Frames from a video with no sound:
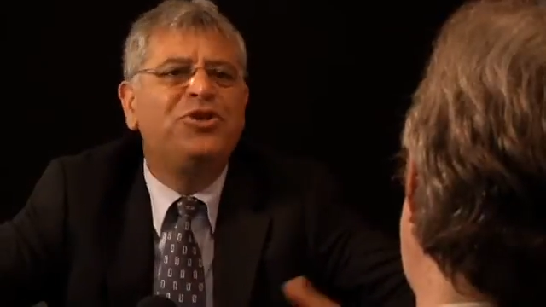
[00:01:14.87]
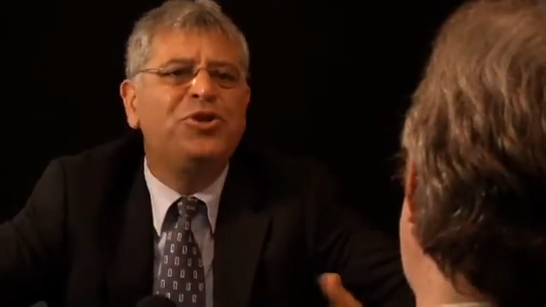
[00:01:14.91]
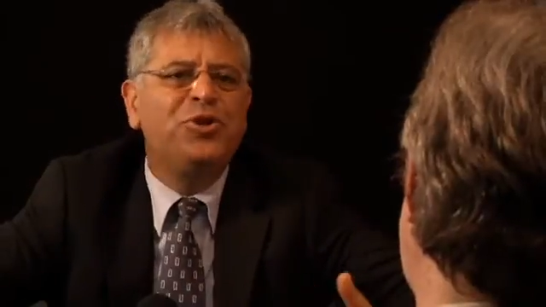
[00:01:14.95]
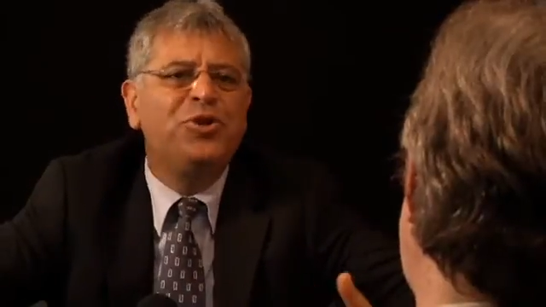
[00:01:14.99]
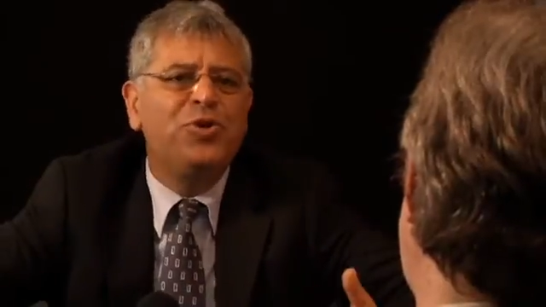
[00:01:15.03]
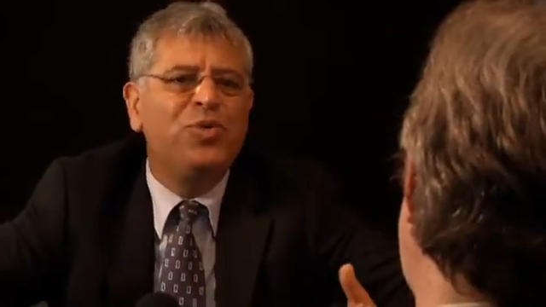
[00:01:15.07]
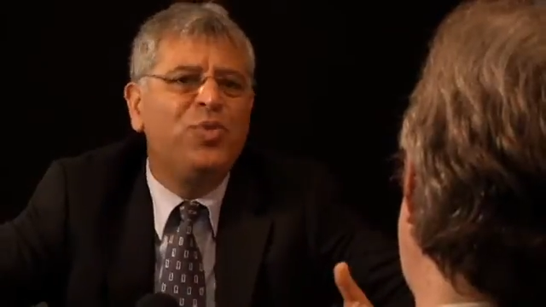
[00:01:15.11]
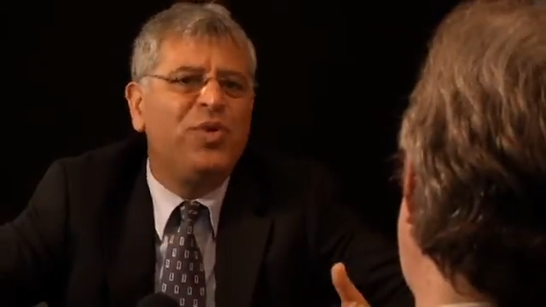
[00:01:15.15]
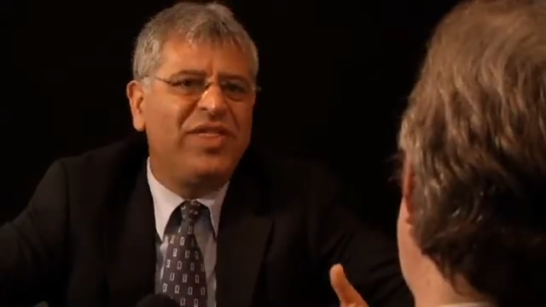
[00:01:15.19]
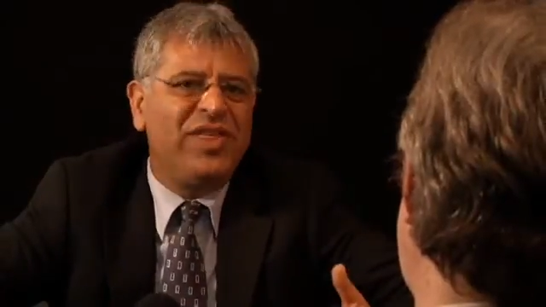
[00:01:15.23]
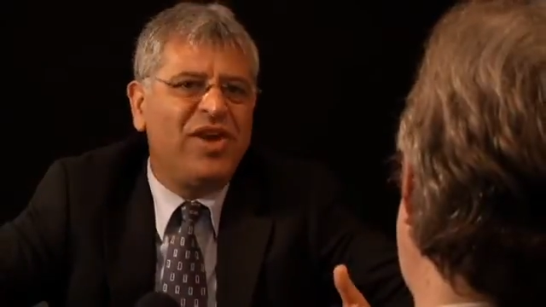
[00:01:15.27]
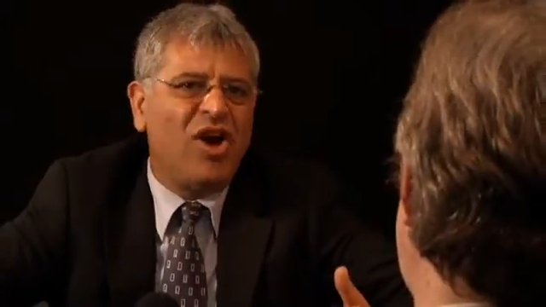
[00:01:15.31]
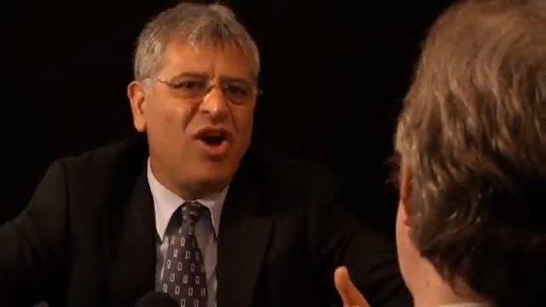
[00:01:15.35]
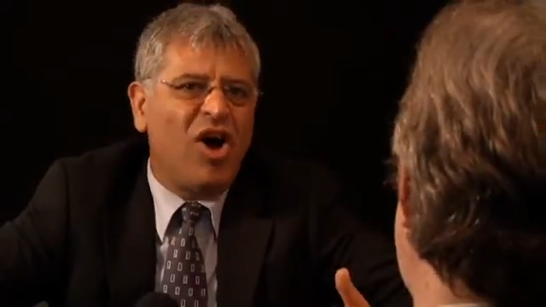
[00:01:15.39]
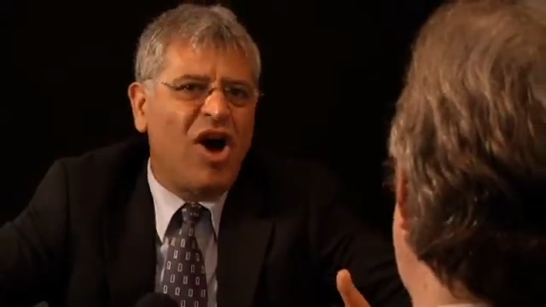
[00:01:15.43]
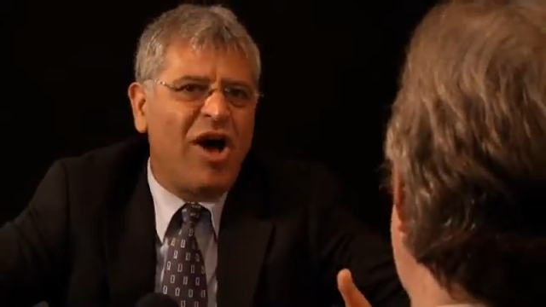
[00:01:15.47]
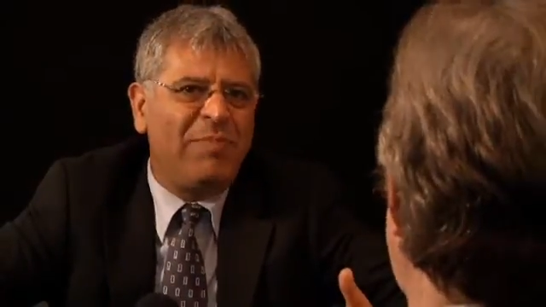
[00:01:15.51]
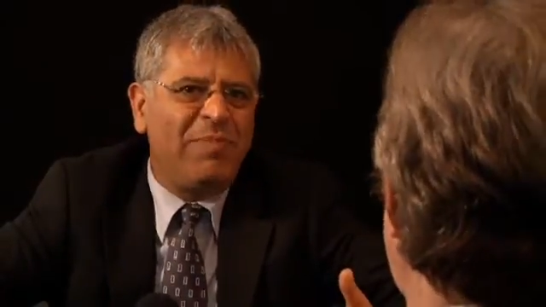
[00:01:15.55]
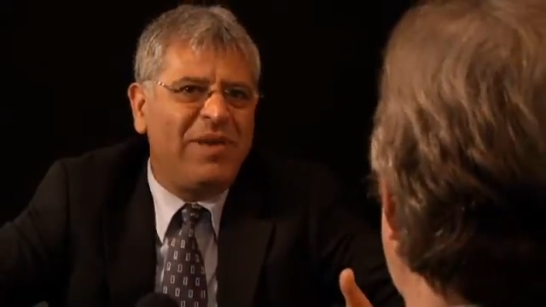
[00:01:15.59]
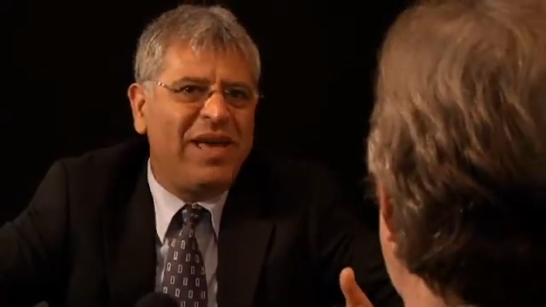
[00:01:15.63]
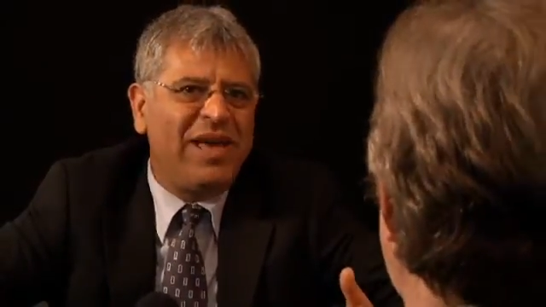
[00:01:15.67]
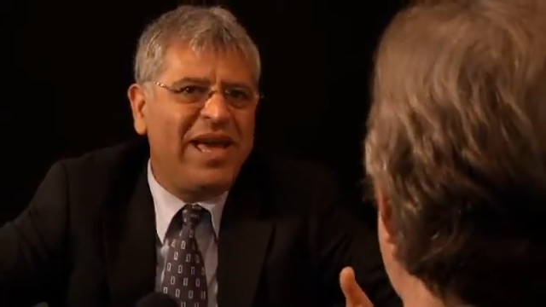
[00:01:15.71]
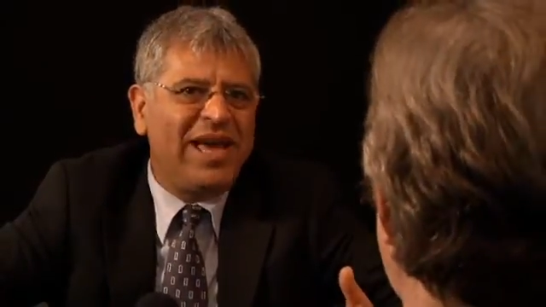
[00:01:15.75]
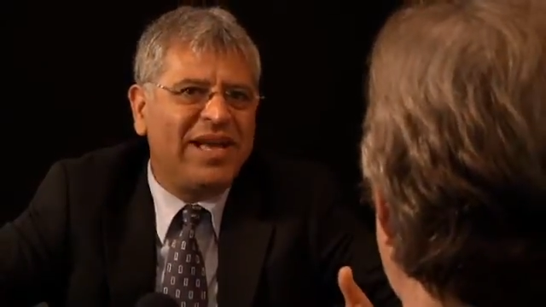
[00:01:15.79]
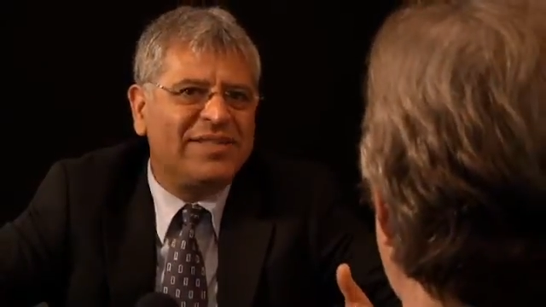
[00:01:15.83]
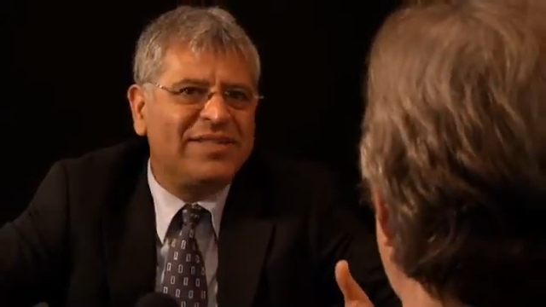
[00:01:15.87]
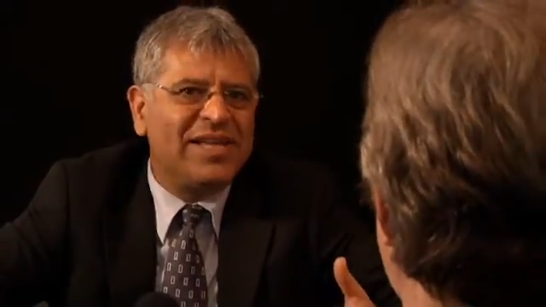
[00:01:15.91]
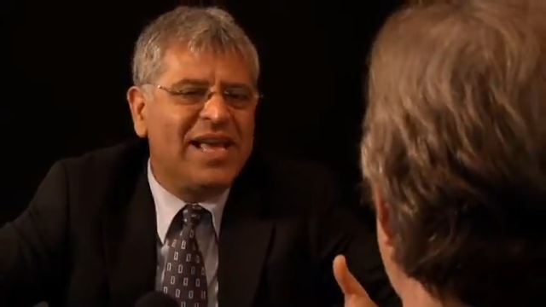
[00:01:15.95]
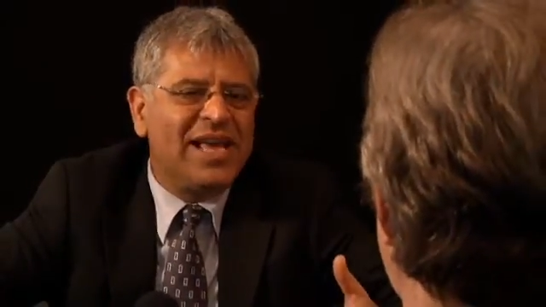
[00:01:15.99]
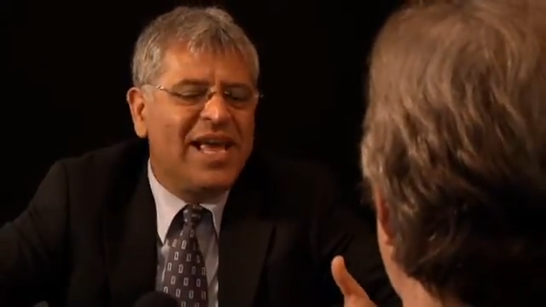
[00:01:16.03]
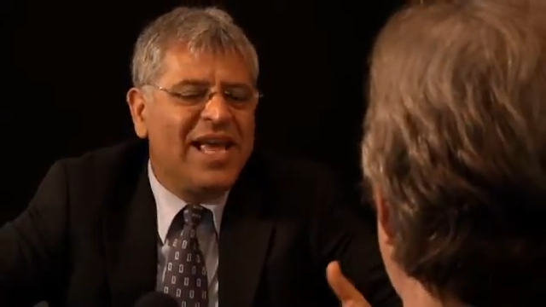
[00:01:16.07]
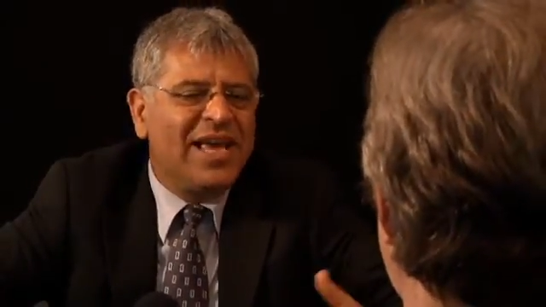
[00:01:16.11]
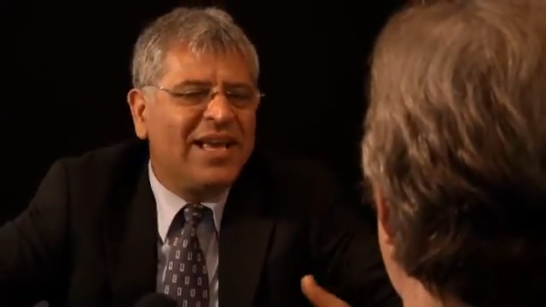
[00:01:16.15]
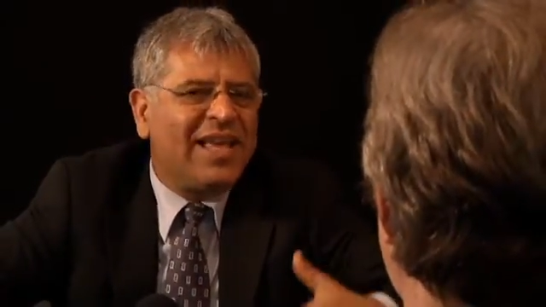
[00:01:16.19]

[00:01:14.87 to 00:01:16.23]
do with the IPX?